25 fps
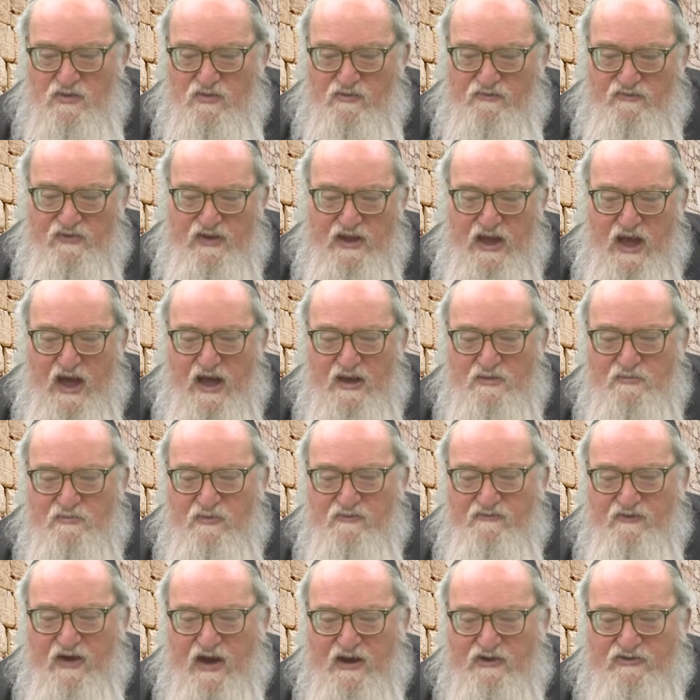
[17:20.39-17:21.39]
Uviyad
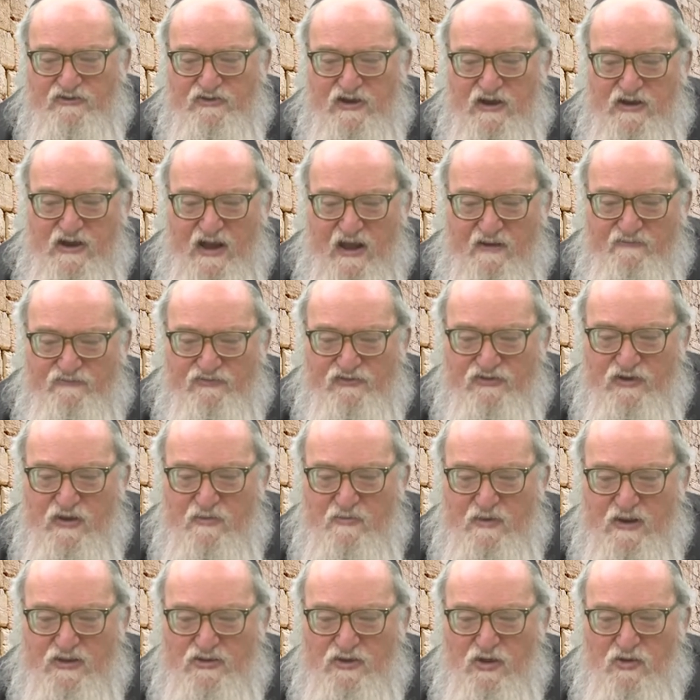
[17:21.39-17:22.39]
mevakshe
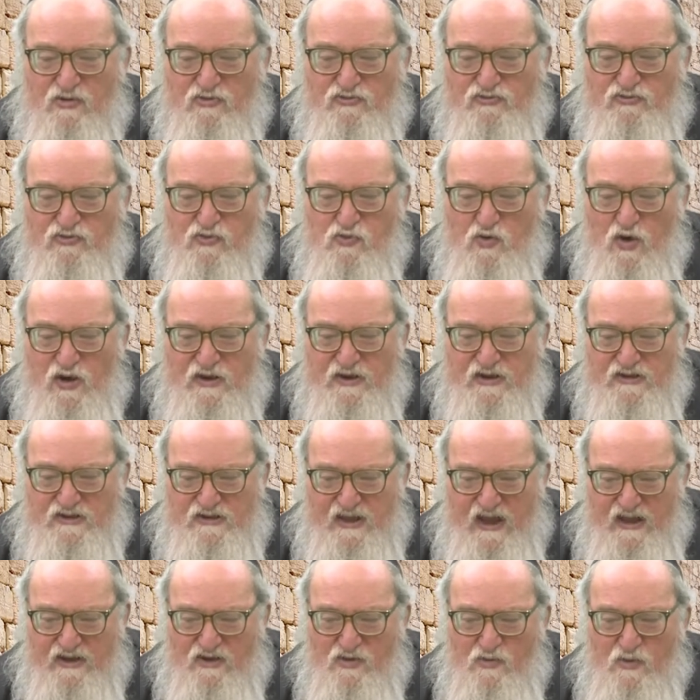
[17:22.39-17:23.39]
nafsham, and those who want to
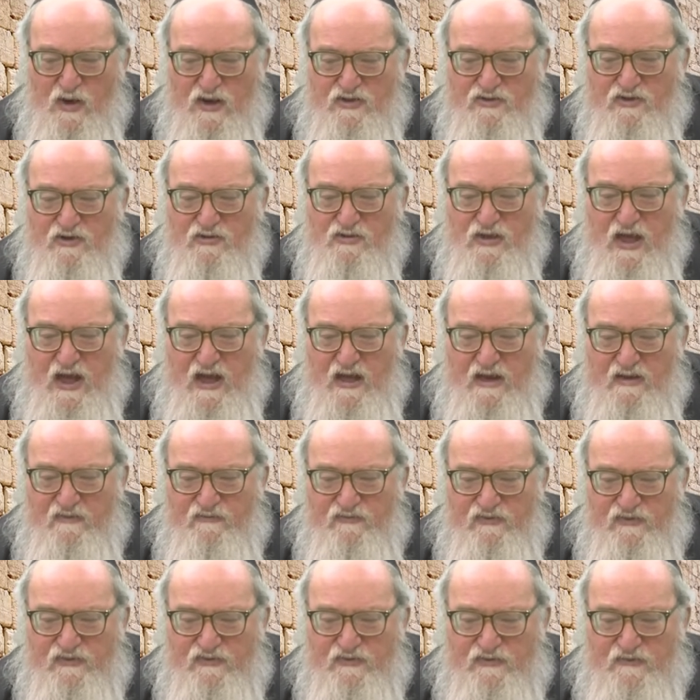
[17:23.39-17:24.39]
take away their
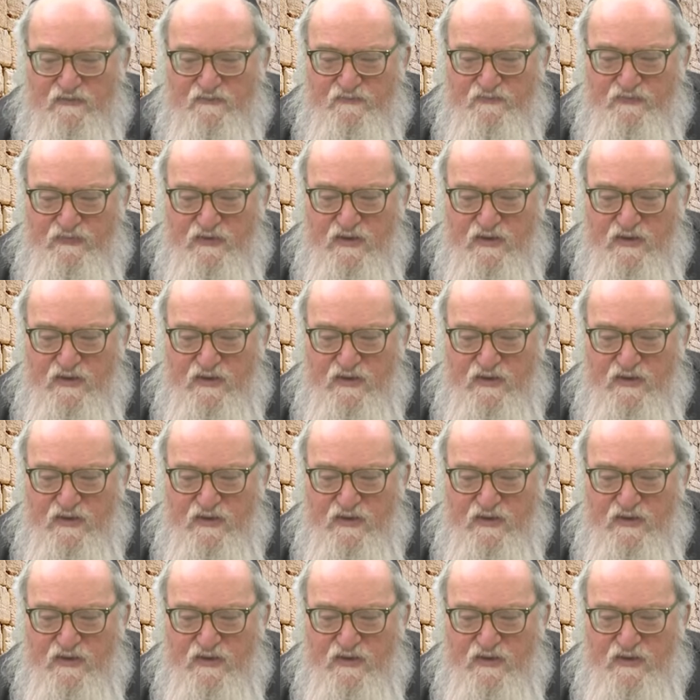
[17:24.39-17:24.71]
lives.